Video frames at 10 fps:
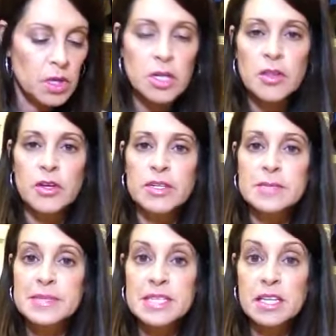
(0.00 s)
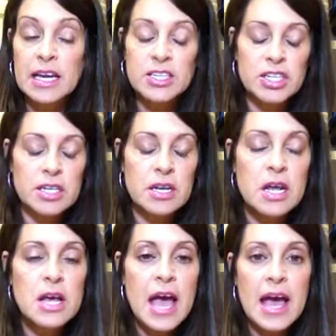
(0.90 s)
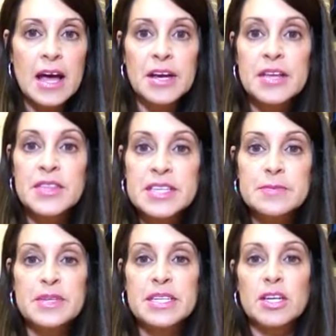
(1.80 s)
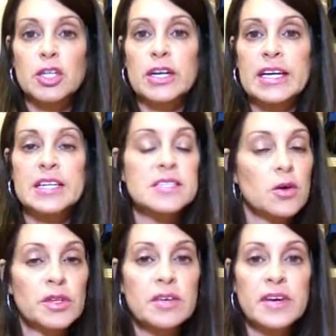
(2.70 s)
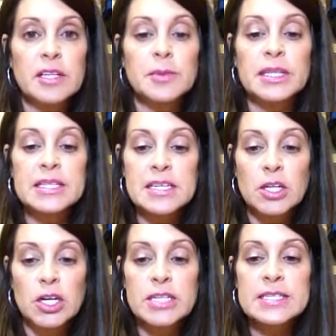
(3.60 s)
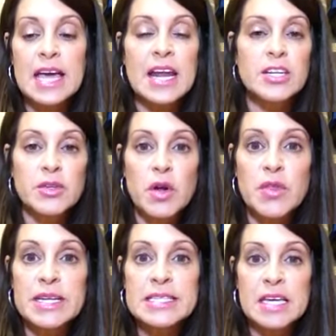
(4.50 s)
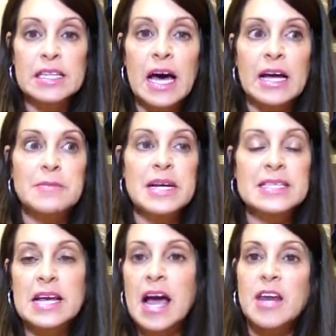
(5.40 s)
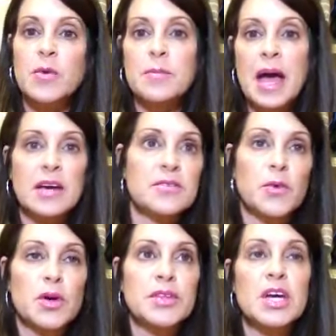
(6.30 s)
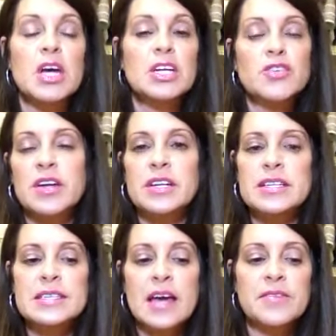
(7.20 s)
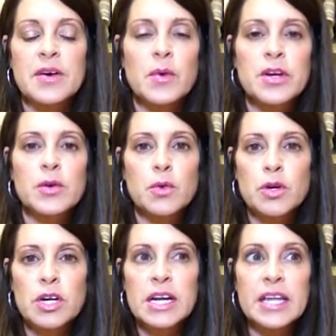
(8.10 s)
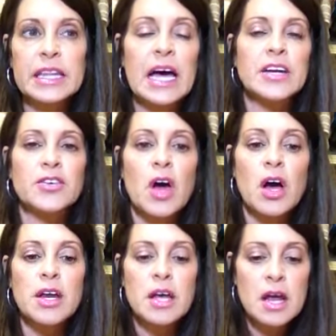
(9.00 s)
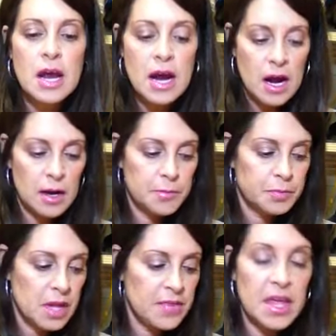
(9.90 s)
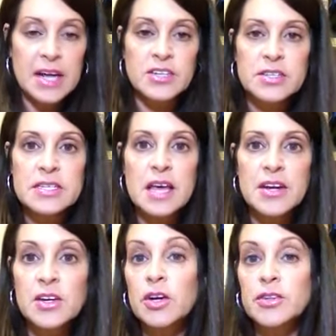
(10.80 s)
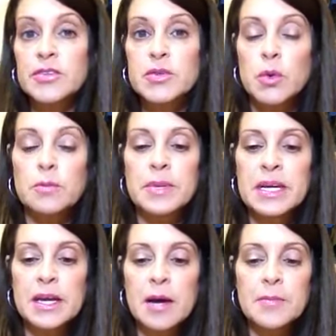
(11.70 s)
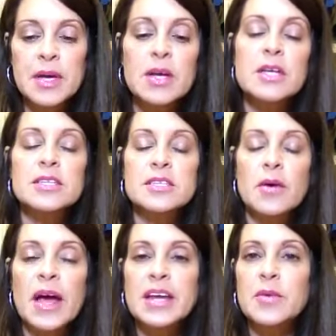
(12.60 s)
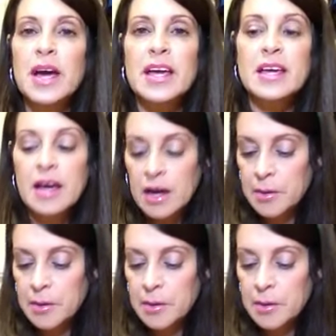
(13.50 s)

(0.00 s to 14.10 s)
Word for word: you know, the Christmas collection, and this particular kit is only available at Dillard's, and I do know that it's online because I kind of went back and forth trying to decide if I wanted to order it online or not, and then I just decided to go to the store and pick it up. So anyway,